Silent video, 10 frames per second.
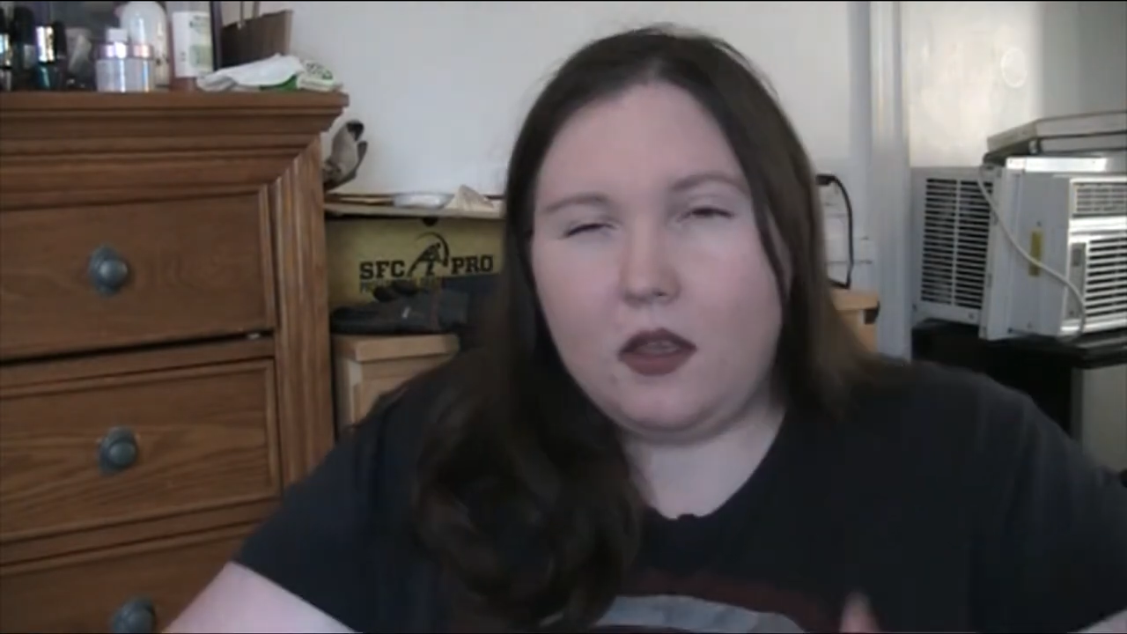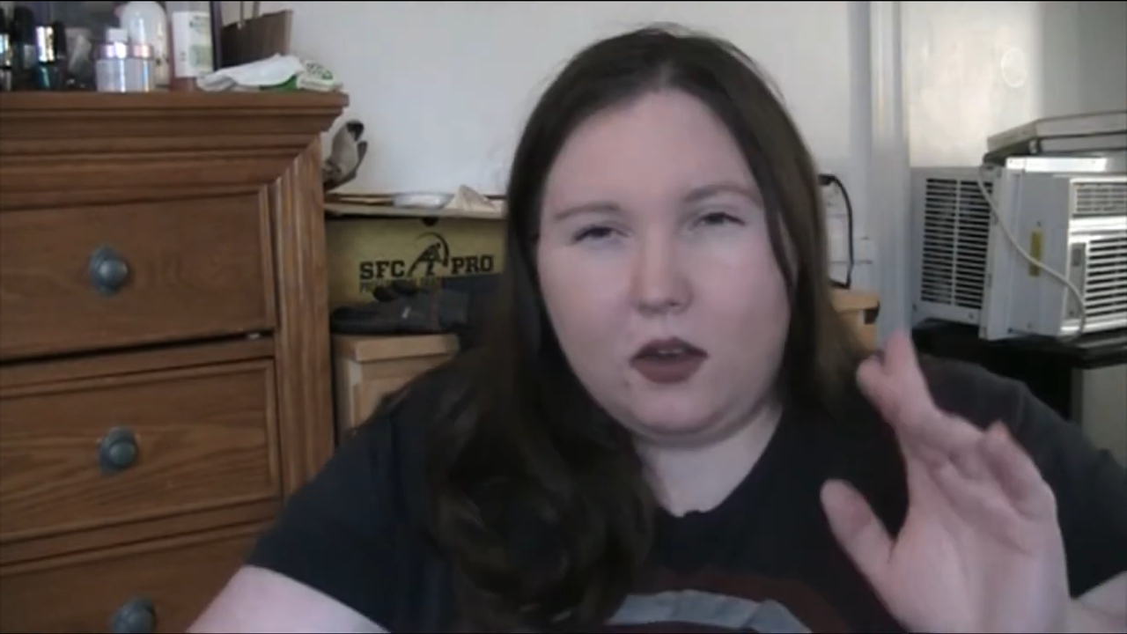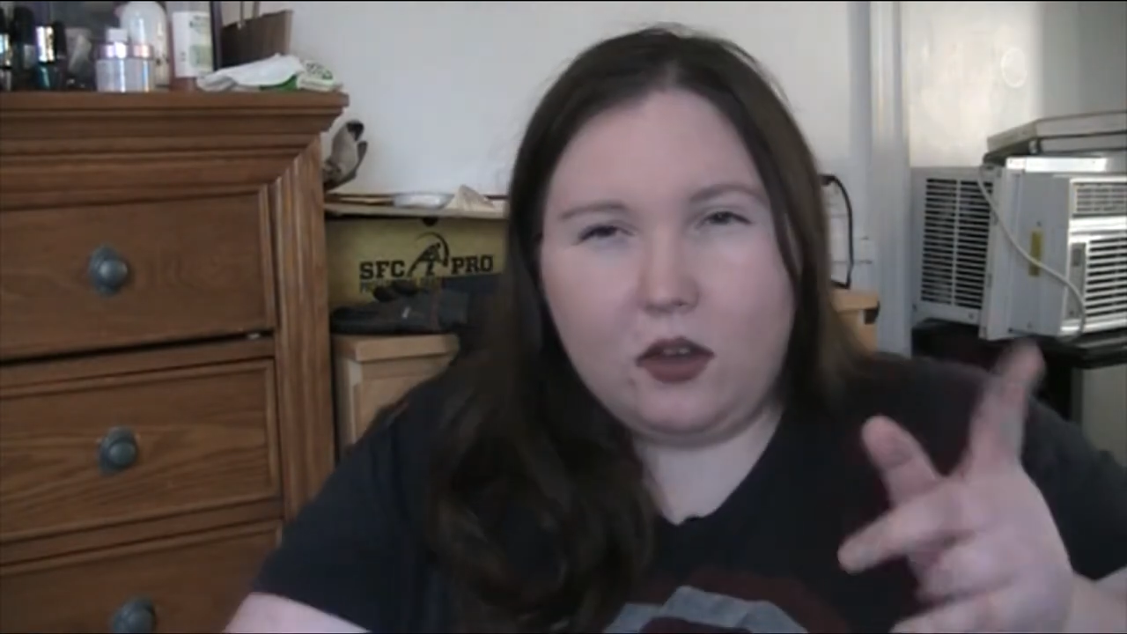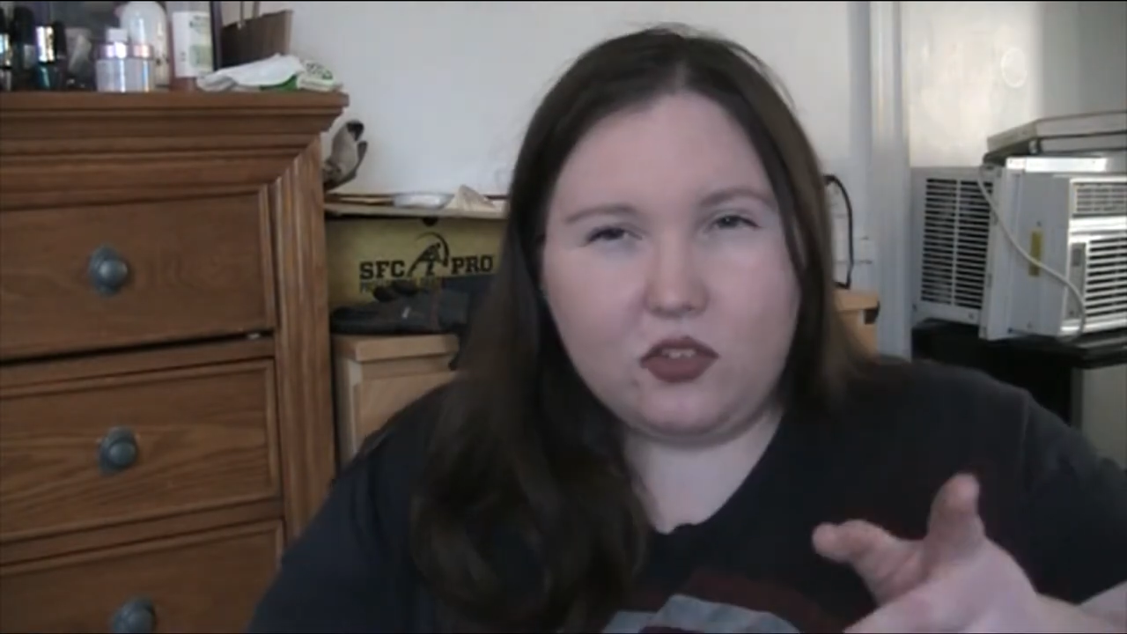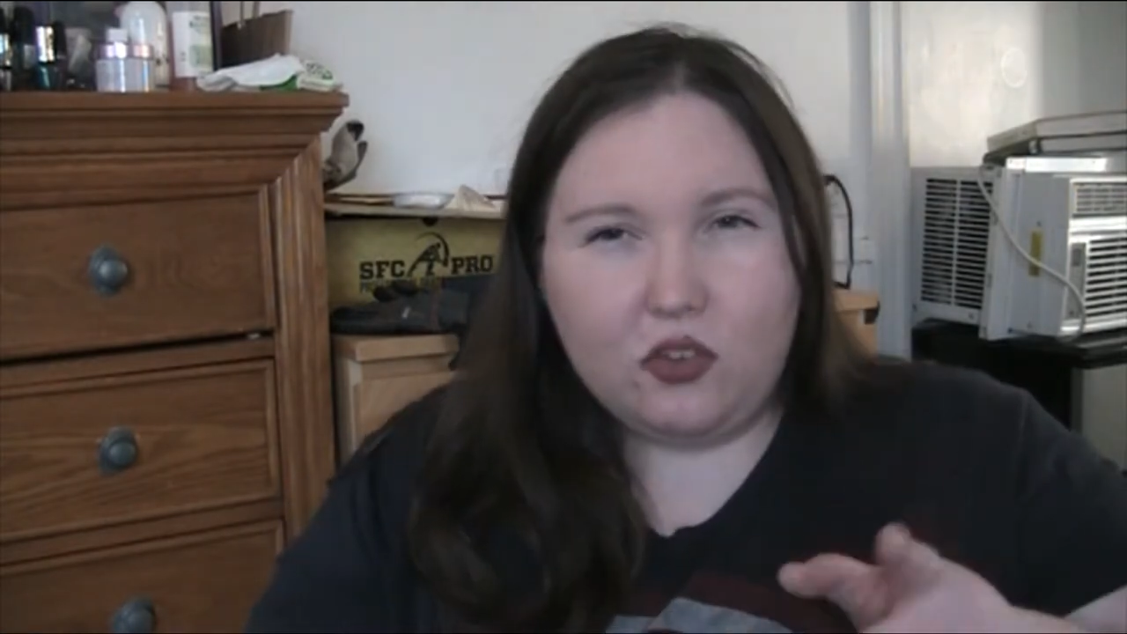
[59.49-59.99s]

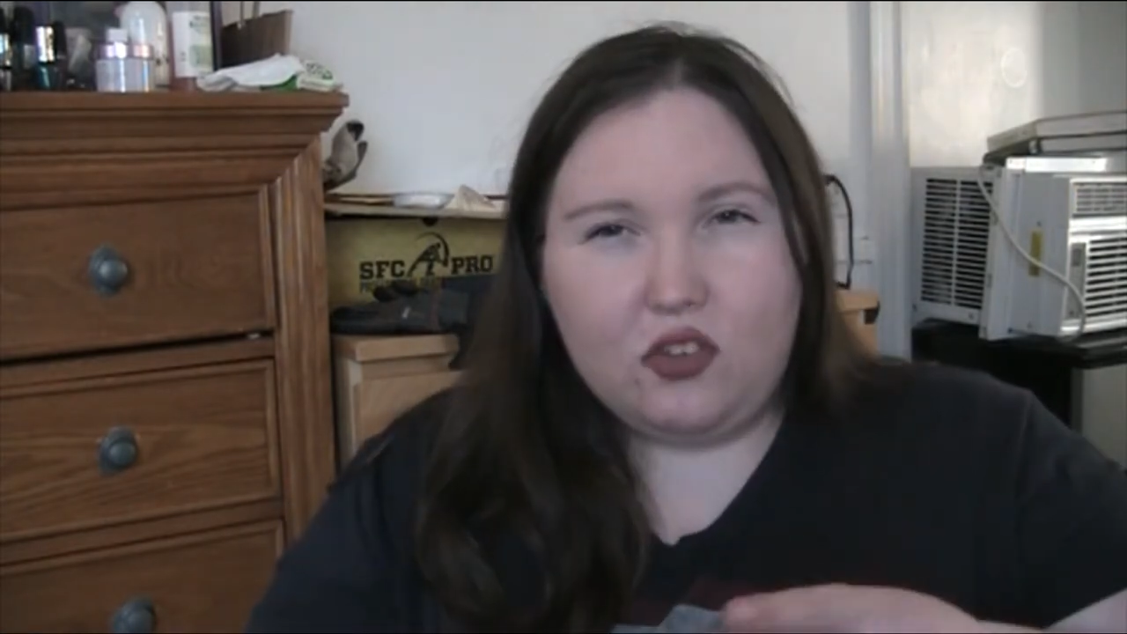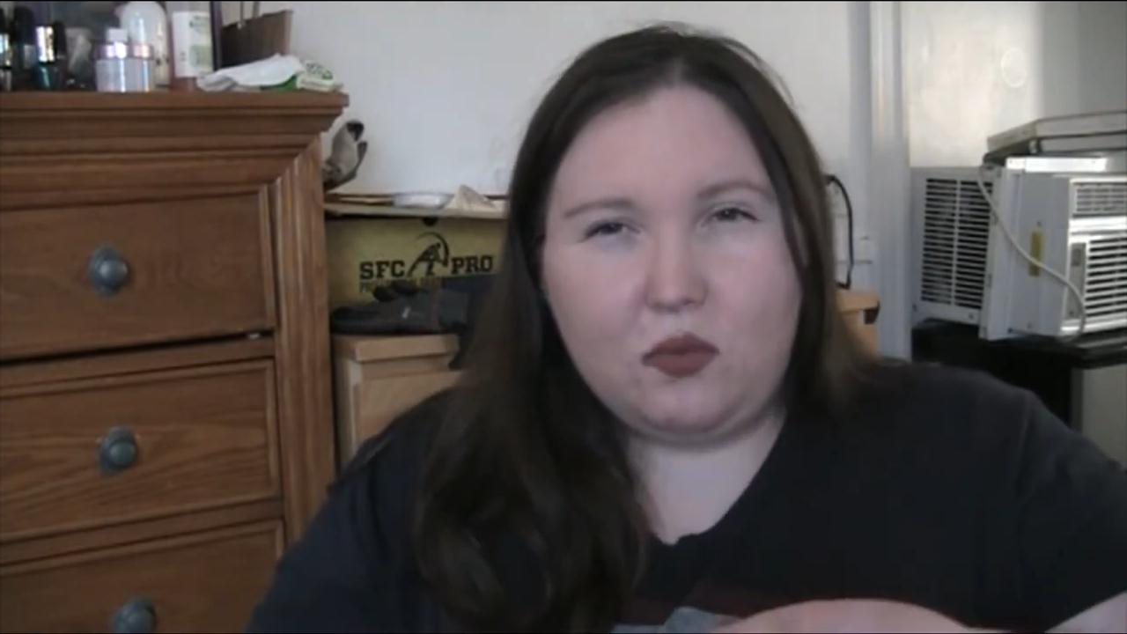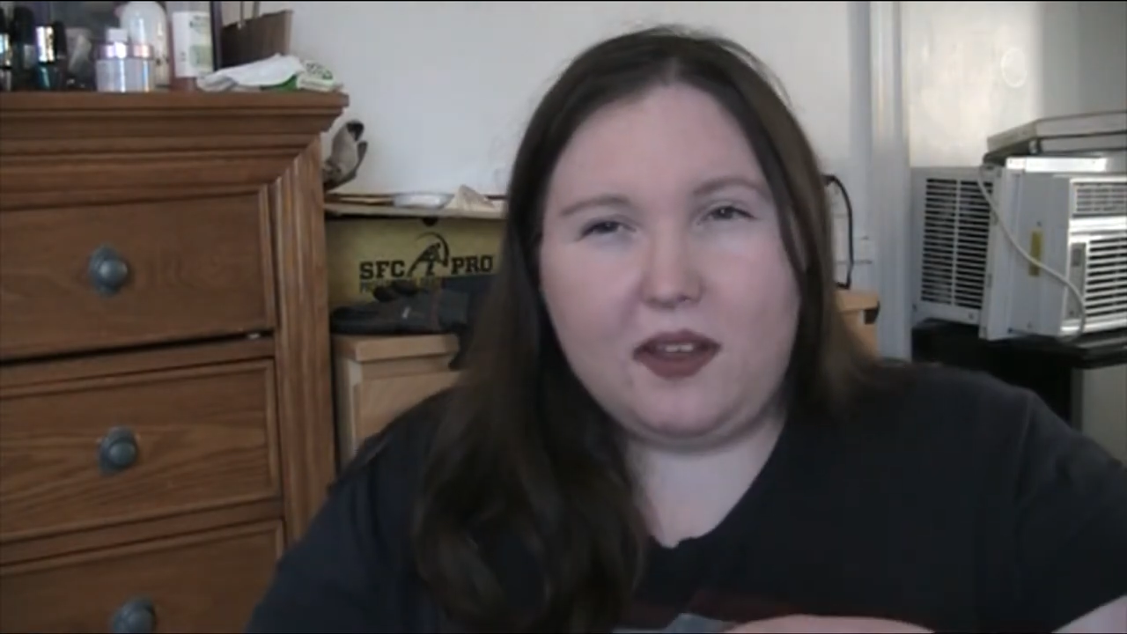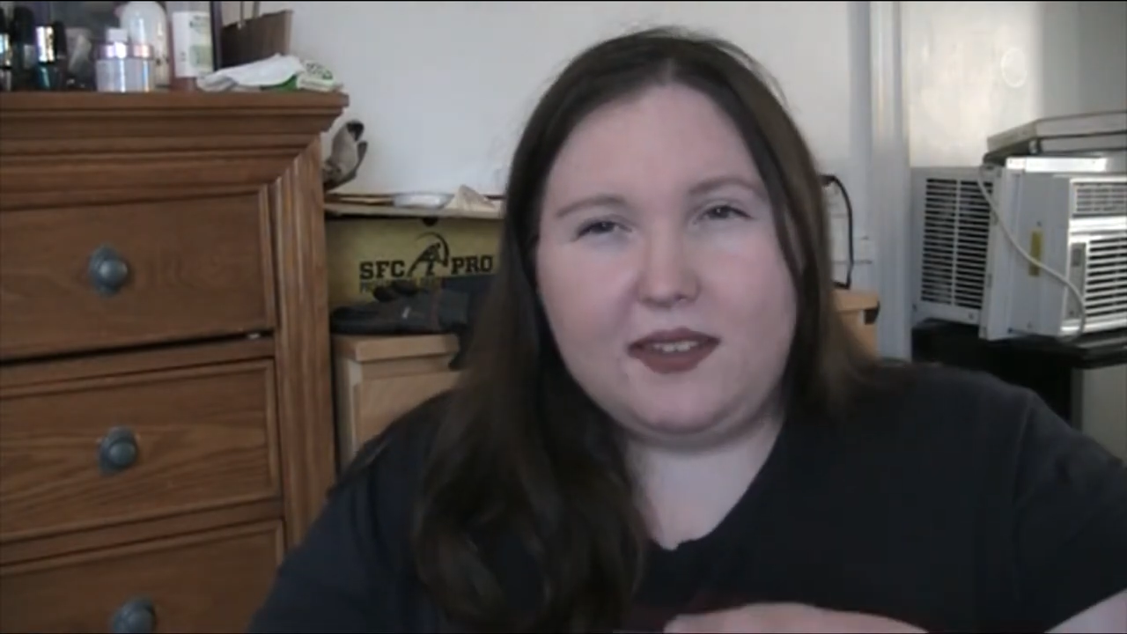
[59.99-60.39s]
And also just want to